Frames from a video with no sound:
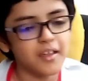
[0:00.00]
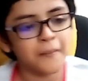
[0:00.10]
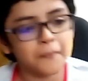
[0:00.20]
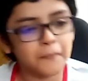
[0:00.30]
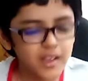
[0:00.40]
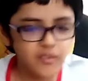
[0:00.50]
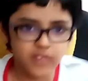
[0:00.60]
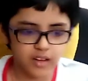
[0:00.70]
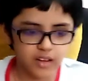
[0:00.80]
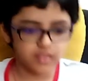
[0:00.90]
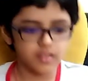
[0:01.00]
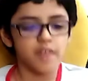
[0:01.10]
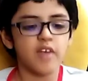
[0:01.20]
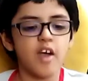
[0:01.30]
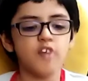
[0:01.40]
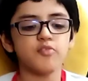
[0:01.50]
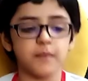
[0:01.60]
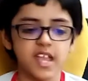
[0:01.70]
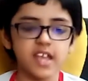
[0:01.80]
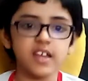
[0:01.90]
My friends, we have made